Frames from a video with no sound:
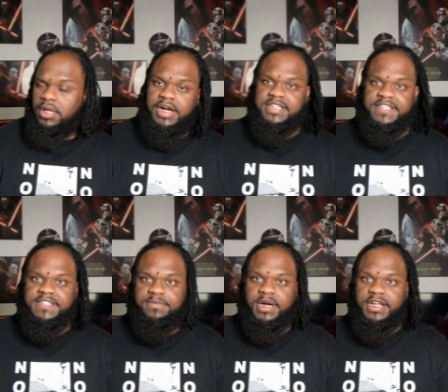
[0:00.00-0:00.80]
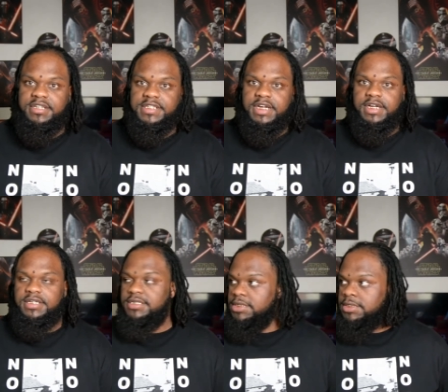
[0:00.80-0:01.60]
I can see somebody outside.
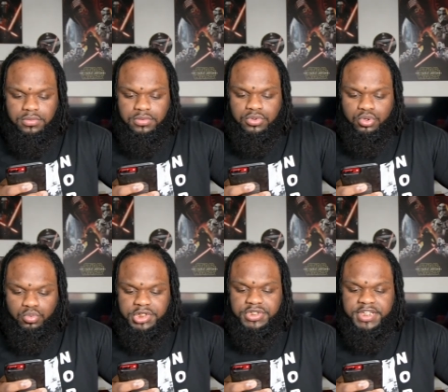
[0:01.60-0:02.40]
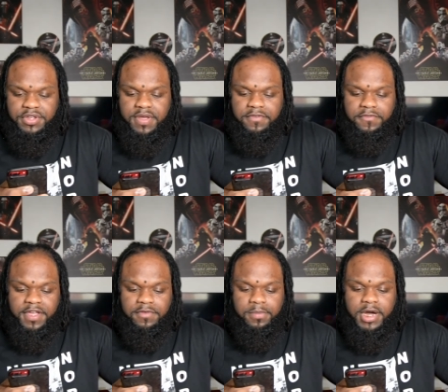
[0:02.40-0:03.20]
Would you say you have a
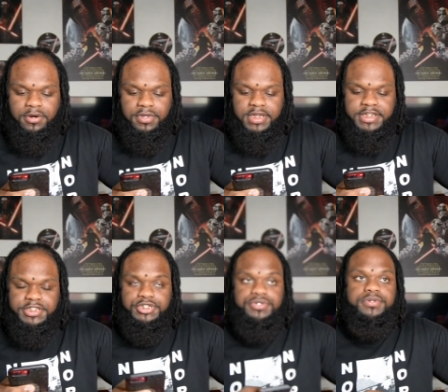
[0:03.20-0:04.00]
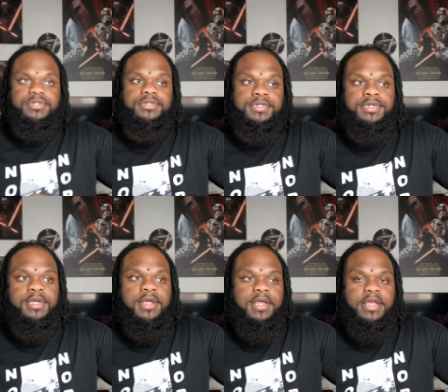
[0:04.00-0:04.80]
favorite model you like to shoot?
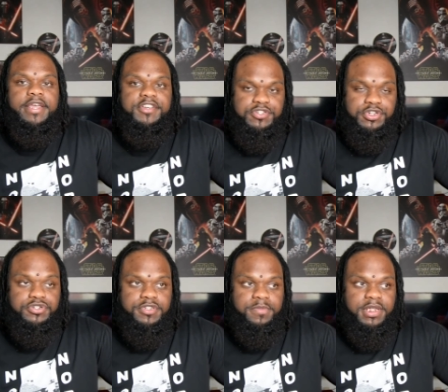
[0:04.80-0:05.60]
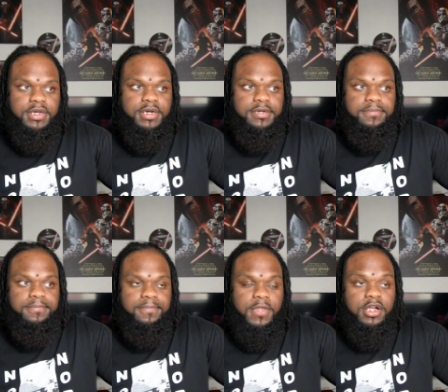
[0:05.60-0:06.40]
Because you used to be um,
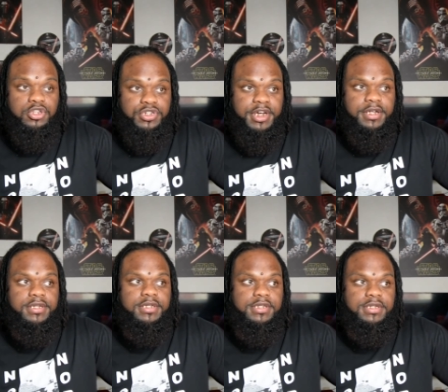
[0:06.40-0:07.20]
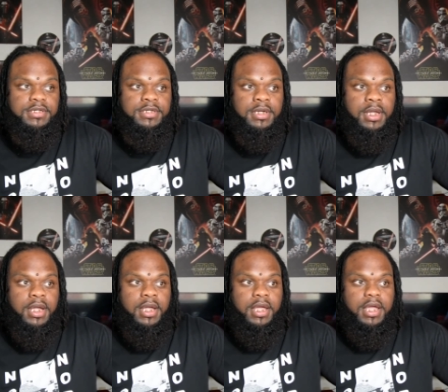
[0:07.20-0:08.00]
Andrea.
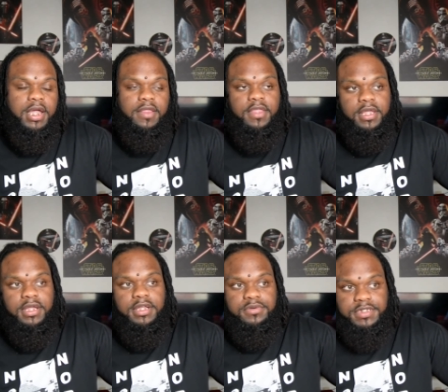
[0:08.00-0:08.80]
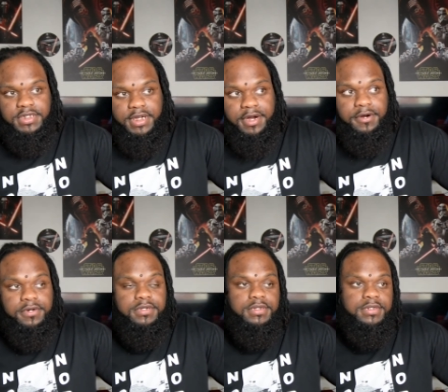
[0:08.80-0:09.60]
And then it was a girl.
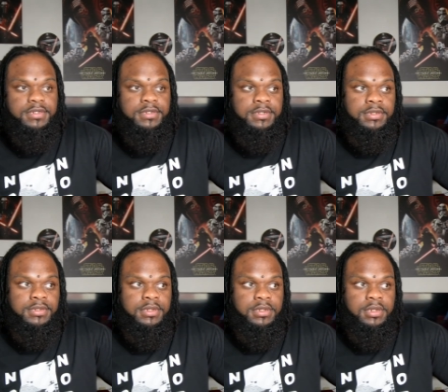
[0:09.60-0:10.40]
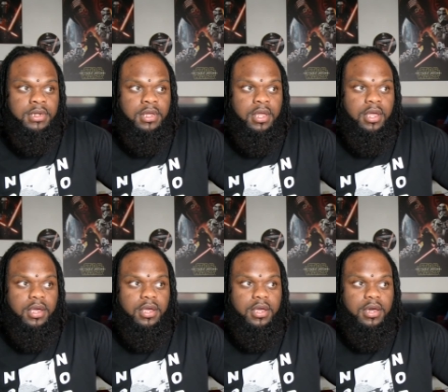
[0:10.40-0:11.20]
And
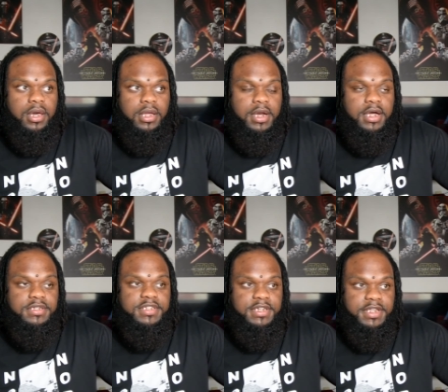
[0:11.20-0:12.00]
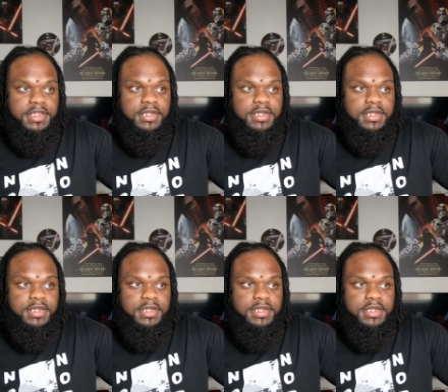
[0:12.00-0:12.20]
now it's me.